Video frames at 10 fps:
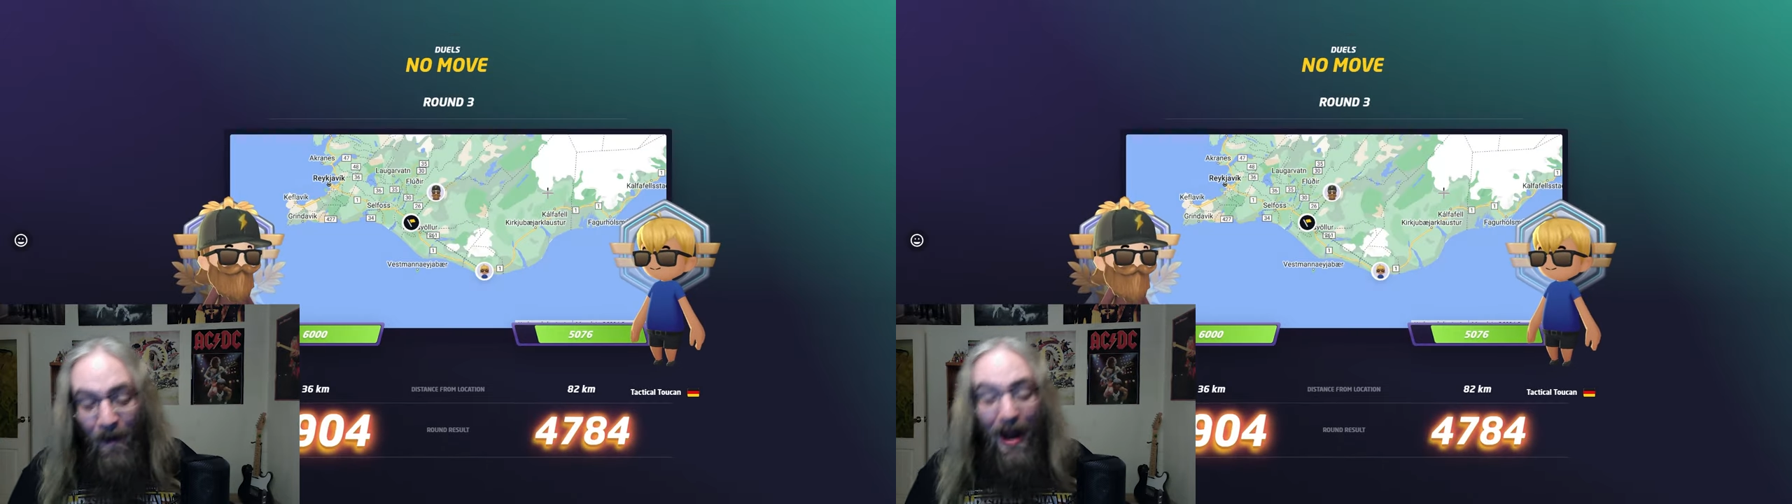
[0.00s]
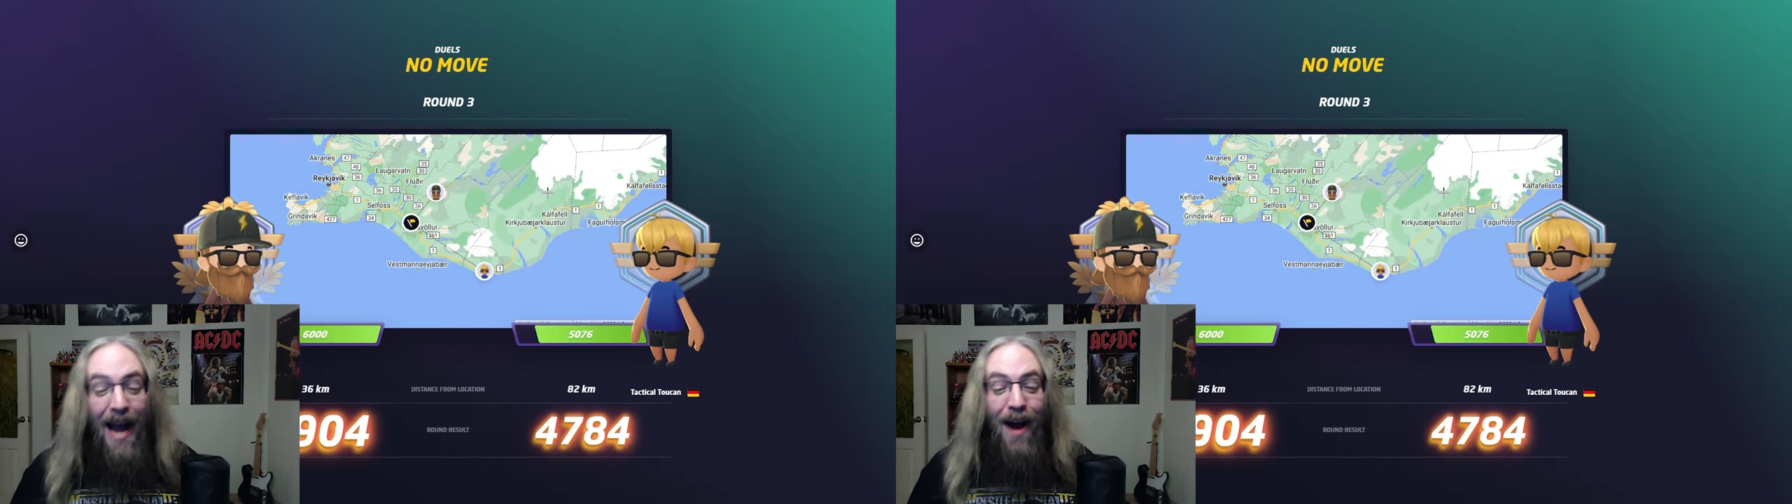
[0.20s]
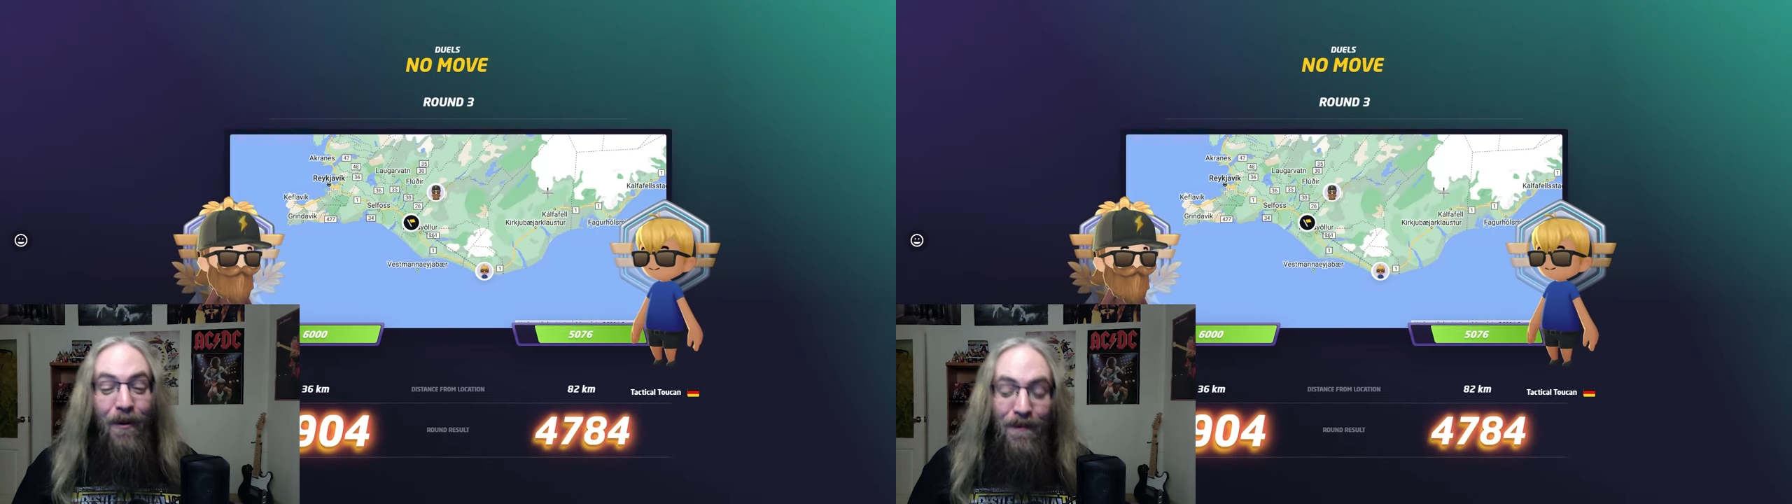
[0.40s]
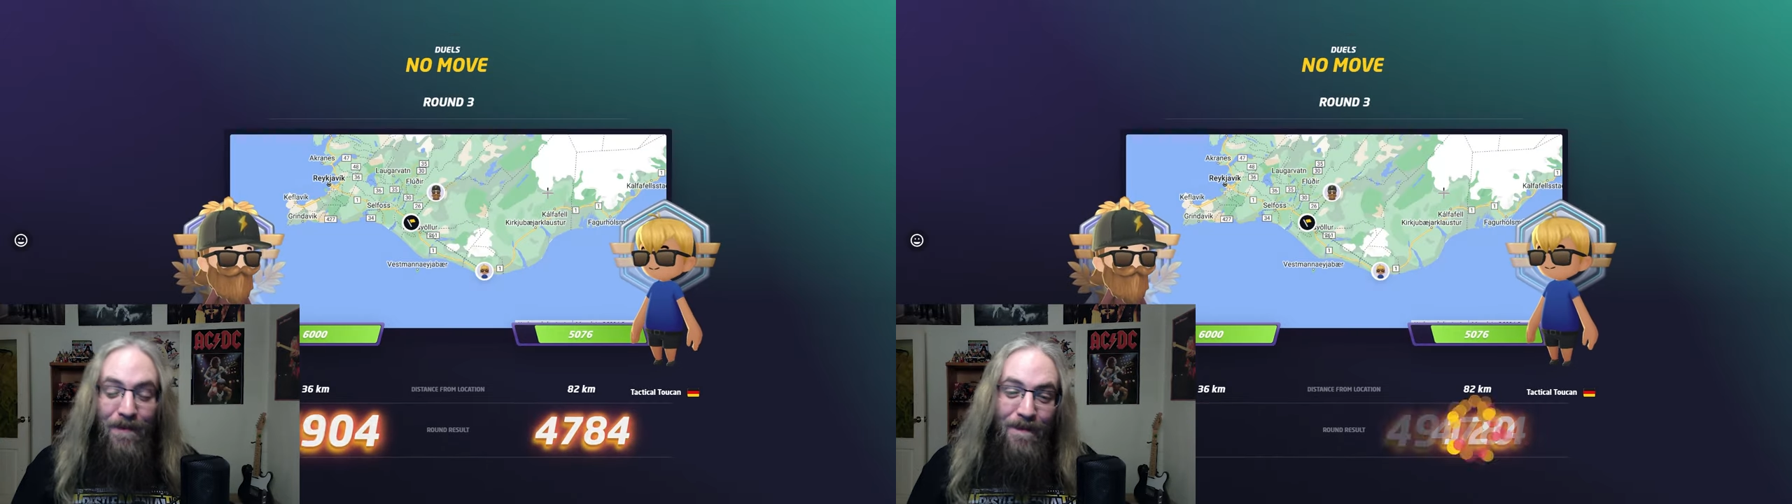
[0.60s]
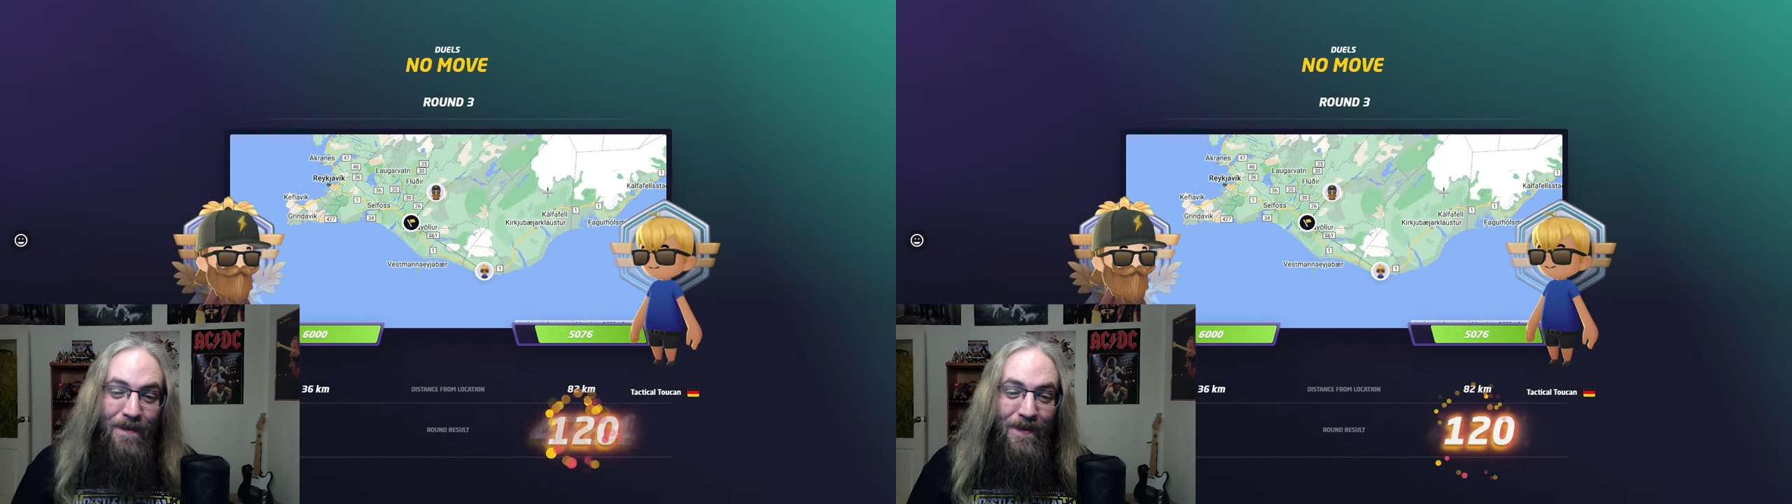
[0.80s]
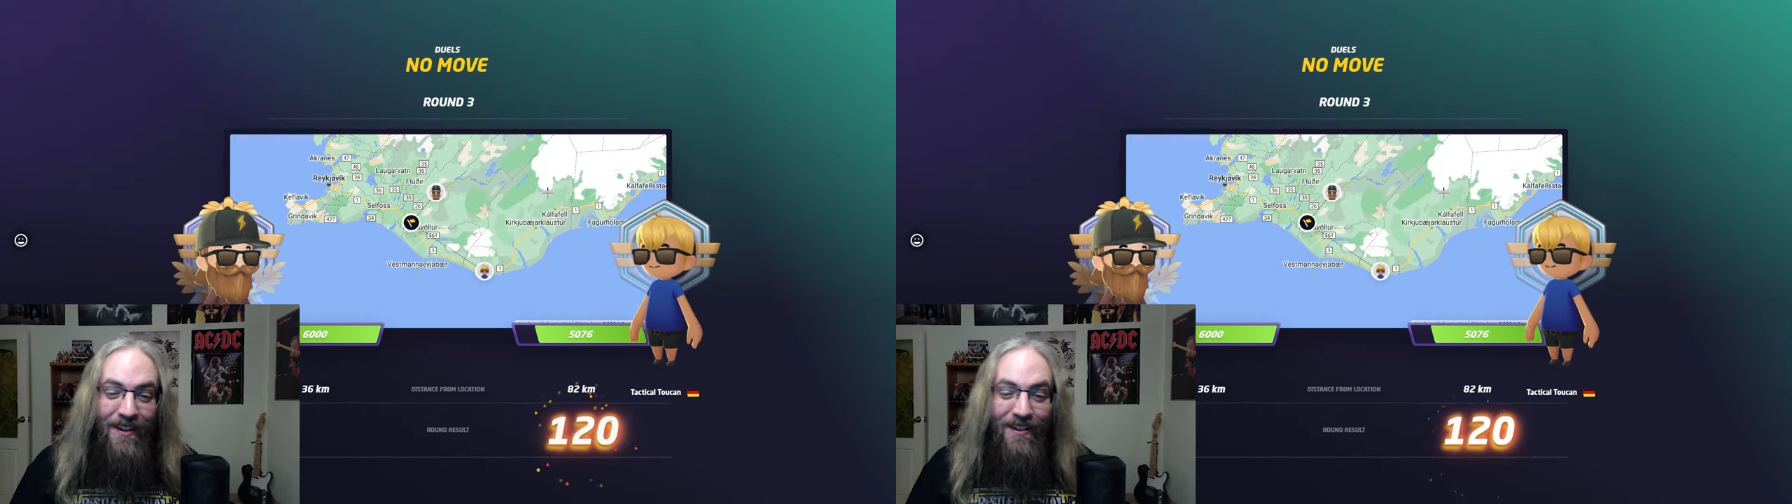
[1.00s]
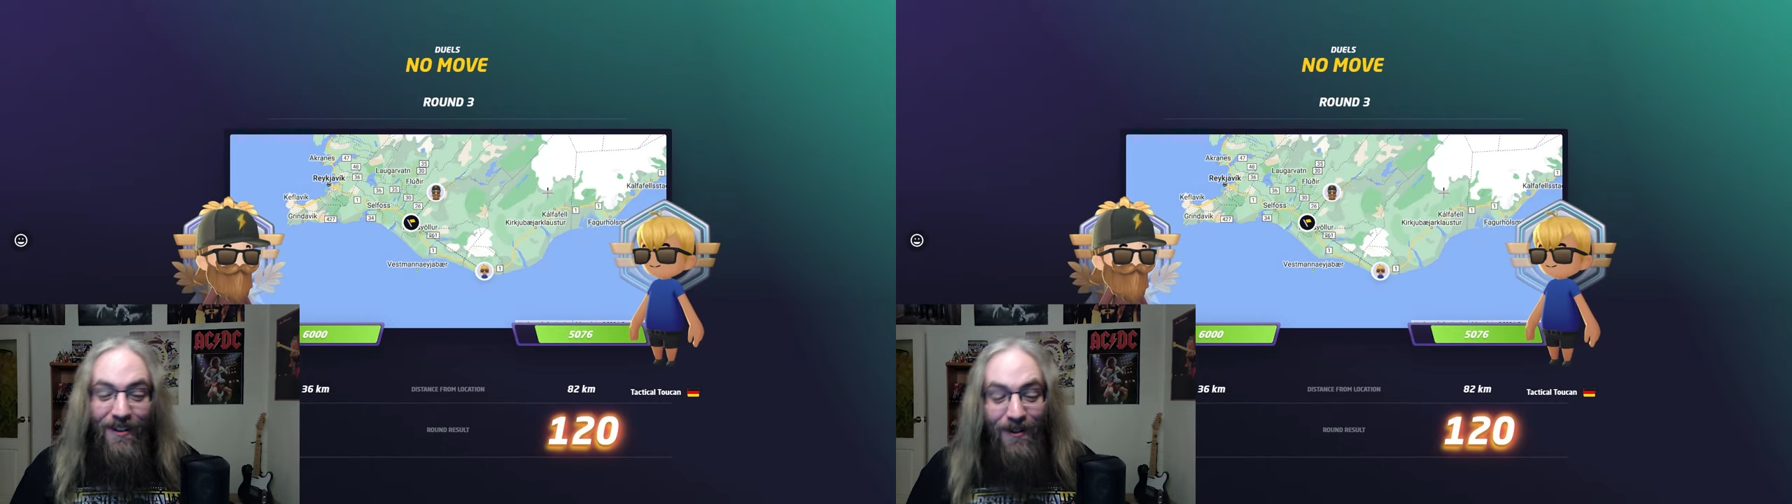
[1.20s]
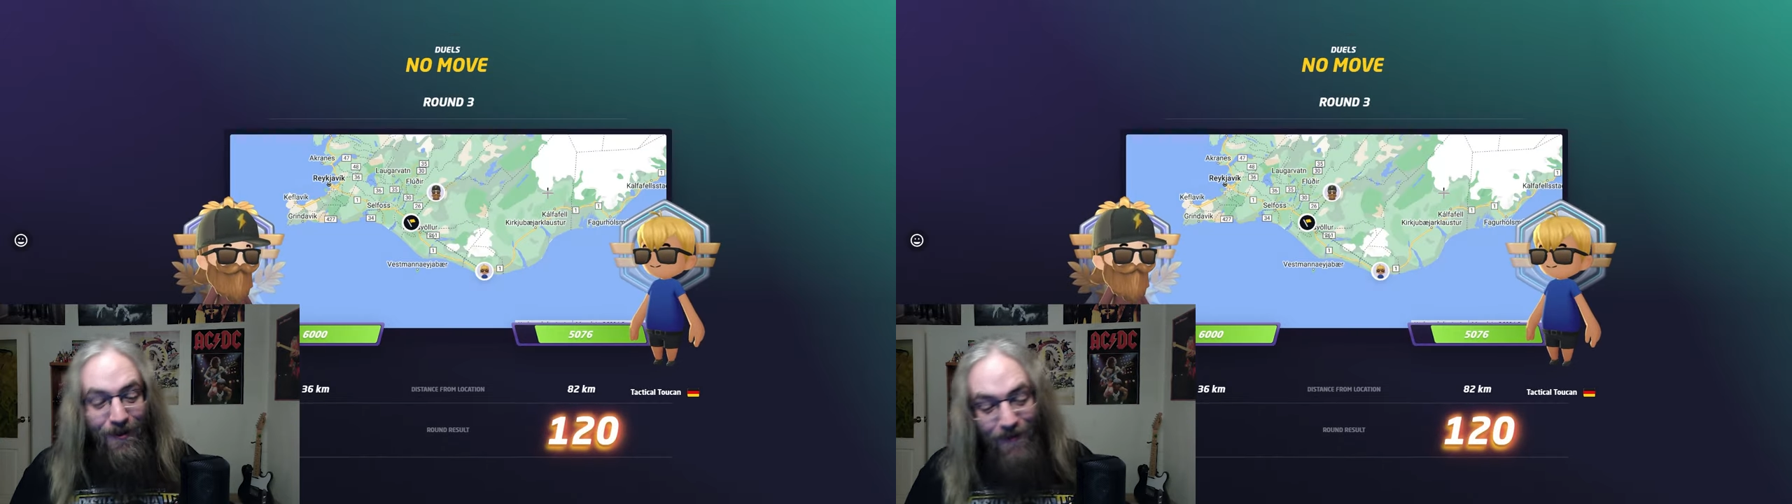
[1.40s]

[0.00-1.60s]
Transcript: wow. Dude,